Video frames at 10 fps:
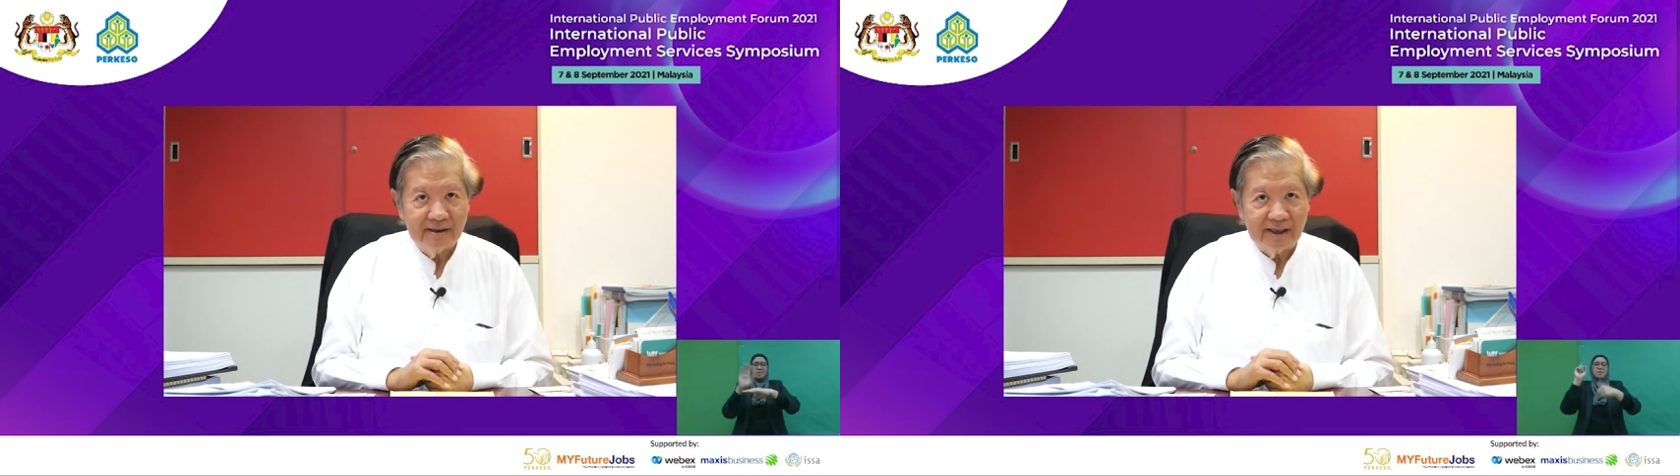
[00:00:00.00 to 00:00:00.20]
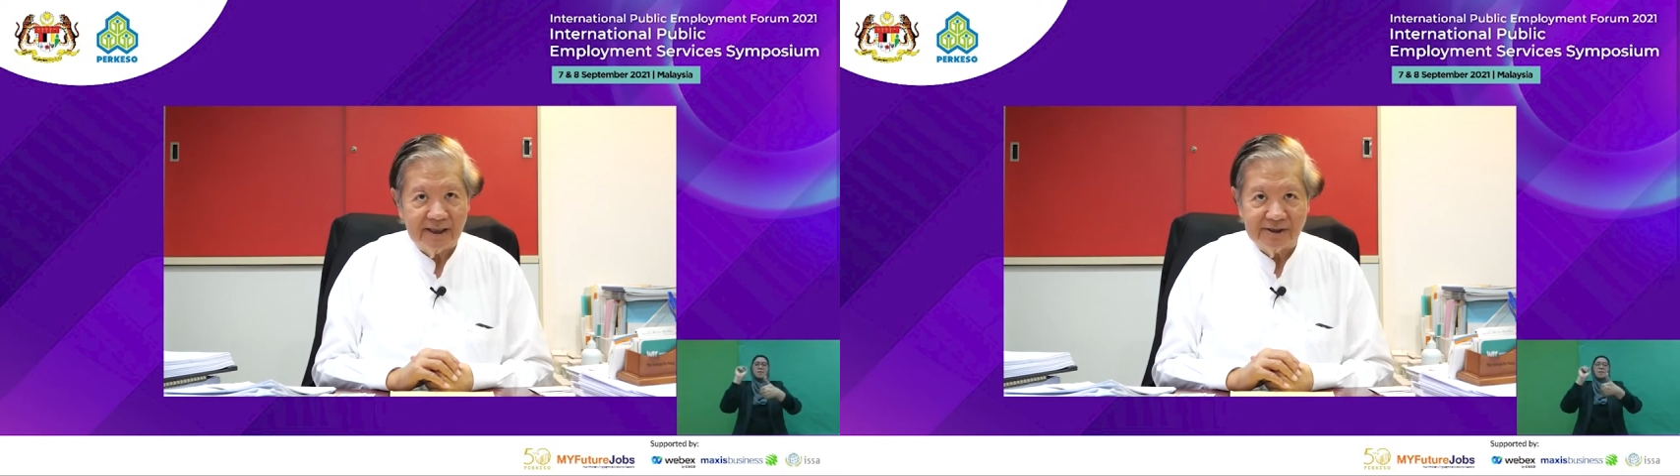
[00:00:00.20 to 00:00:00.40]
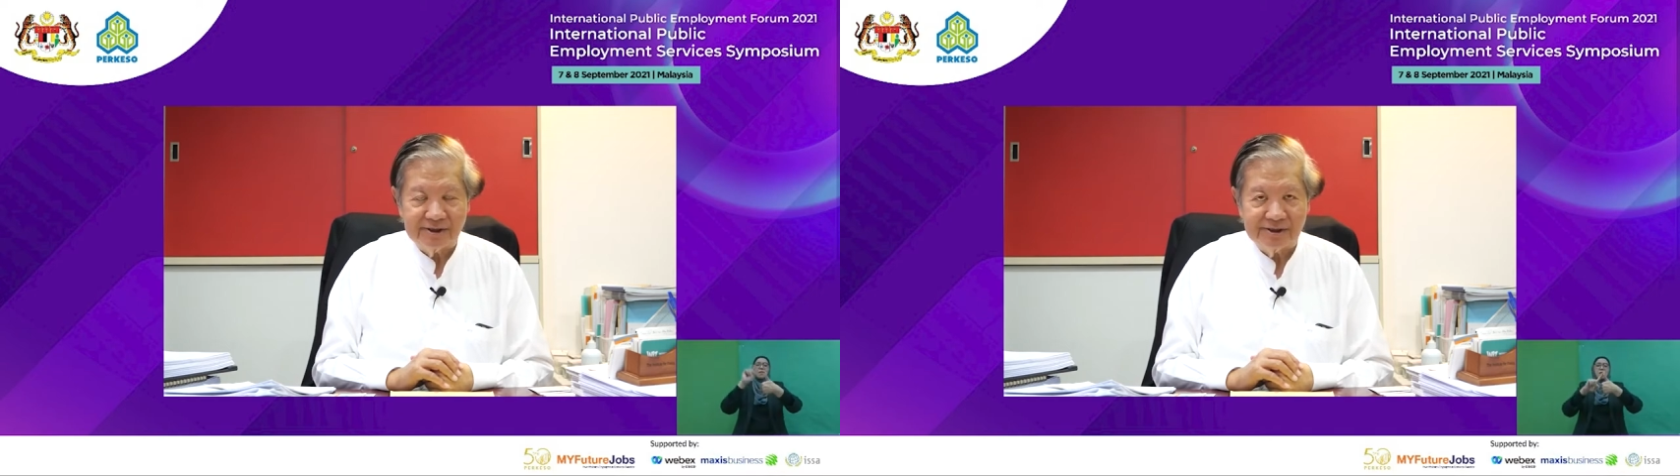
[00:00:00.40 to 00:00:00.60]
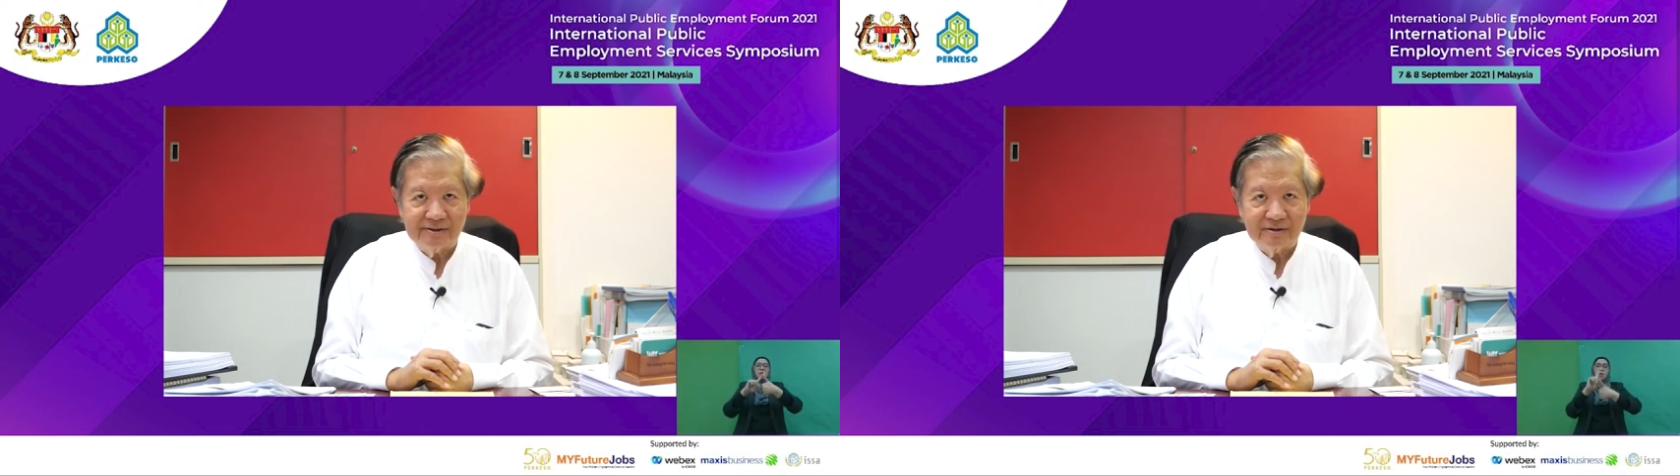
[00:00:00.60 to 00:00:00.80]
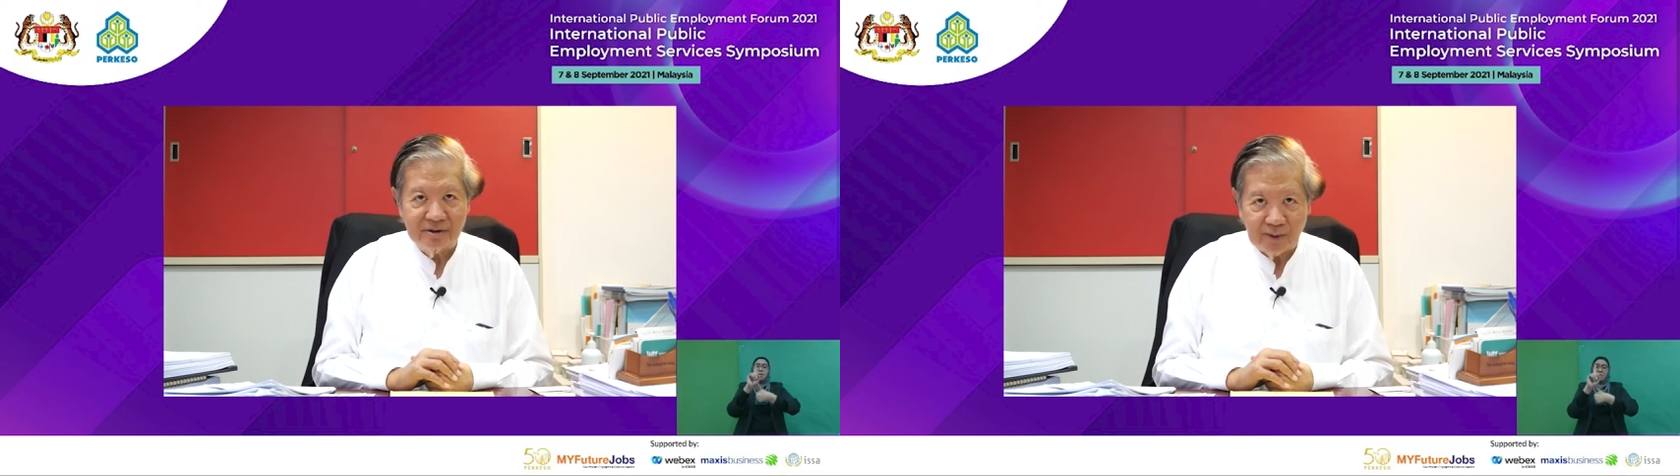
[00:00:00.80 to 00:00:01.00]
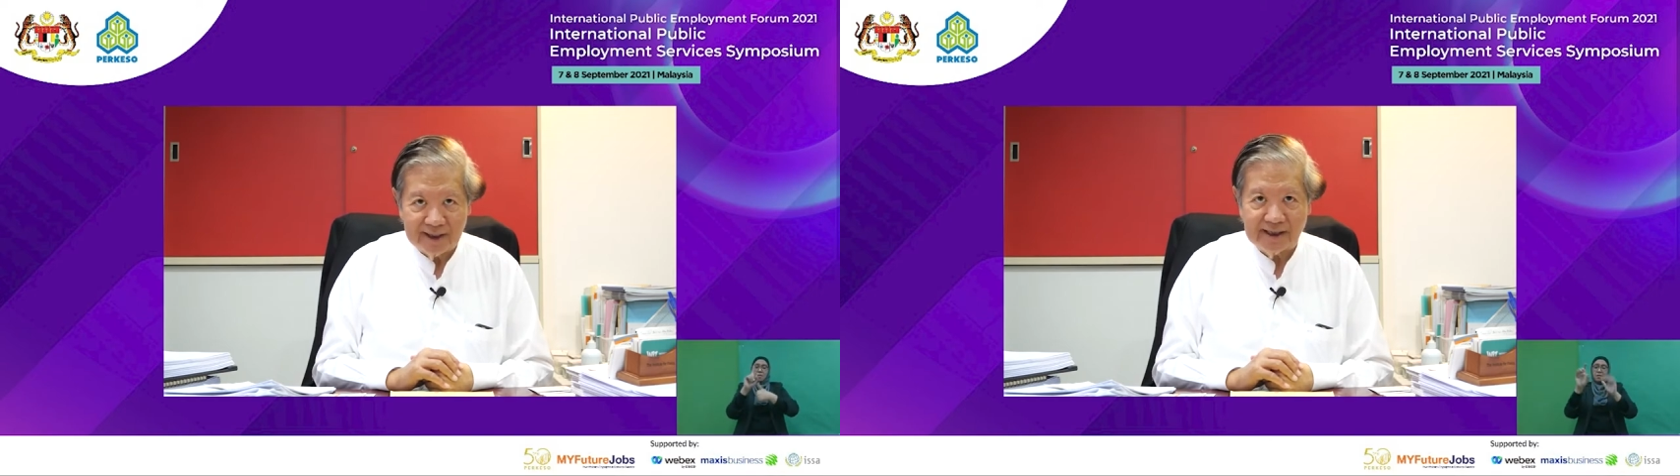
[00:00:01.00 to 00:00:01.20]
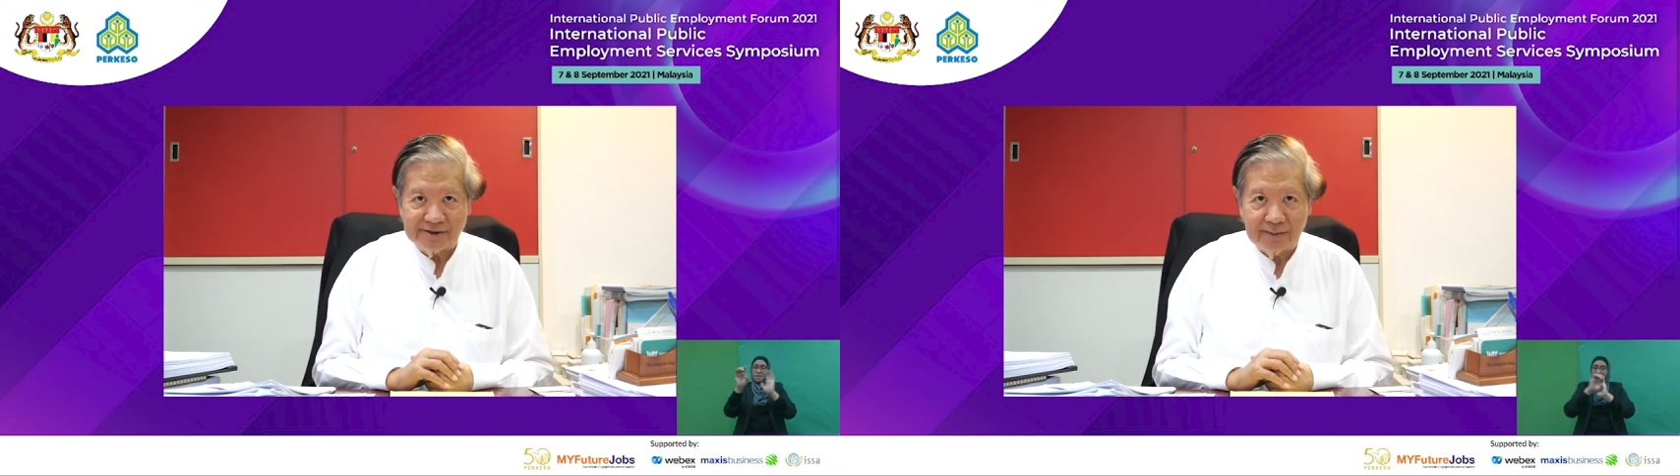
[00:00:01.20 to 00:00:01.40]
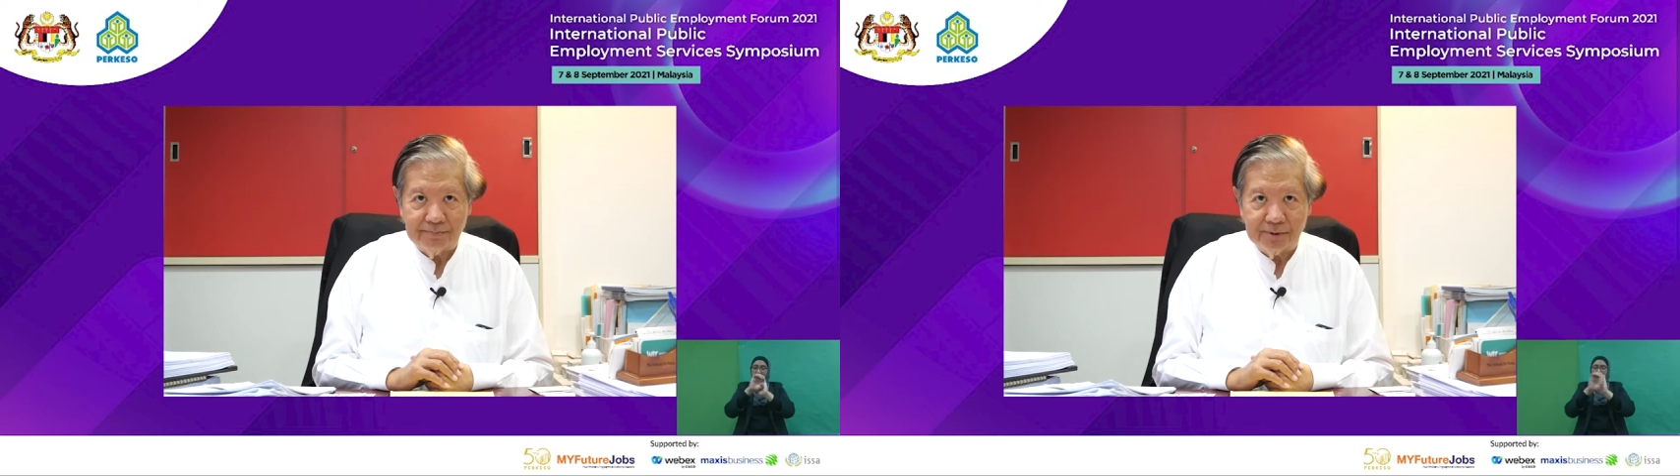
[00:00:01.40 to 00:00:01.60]
is one
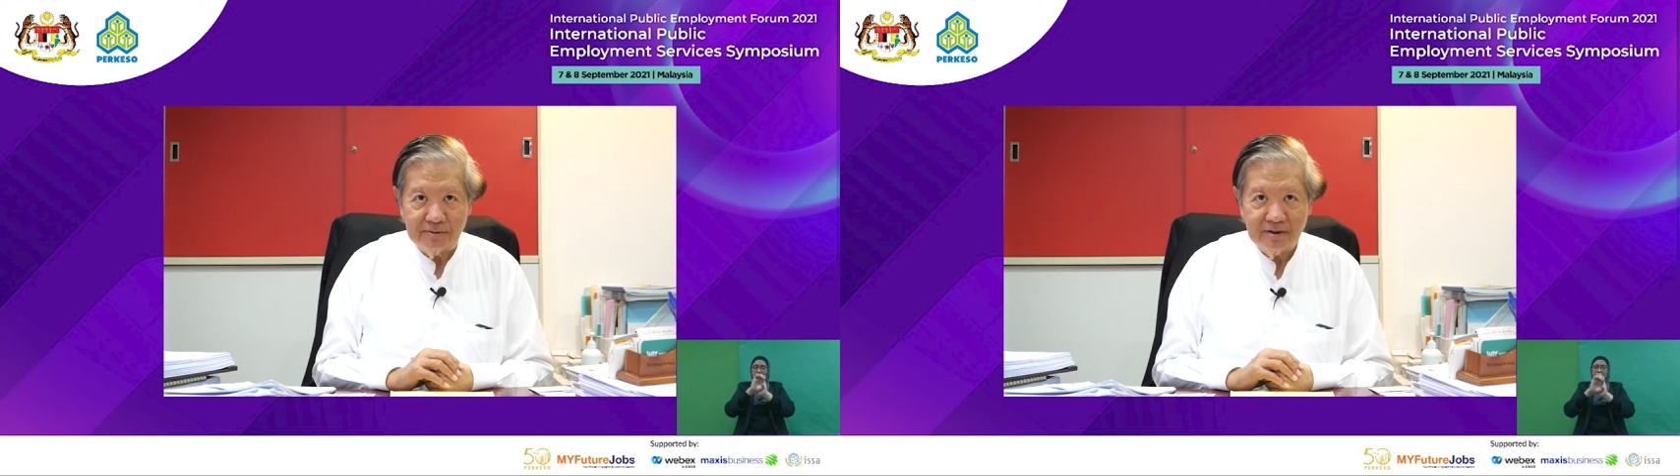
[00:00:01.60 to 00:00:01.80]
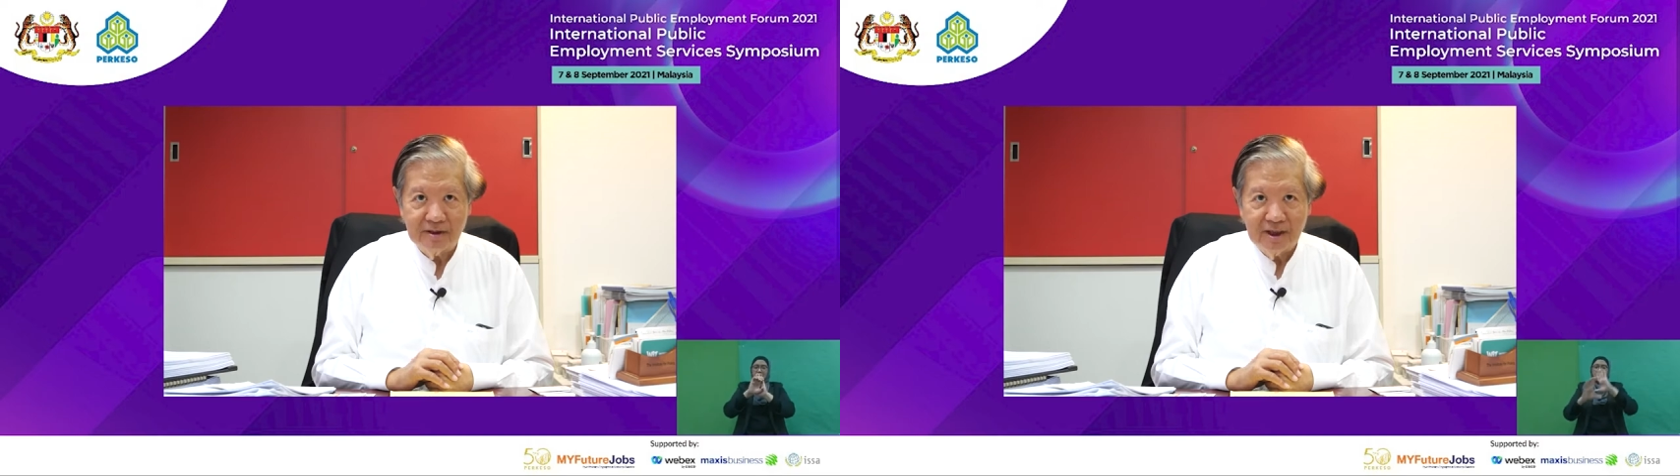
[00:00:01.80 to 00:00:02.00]
example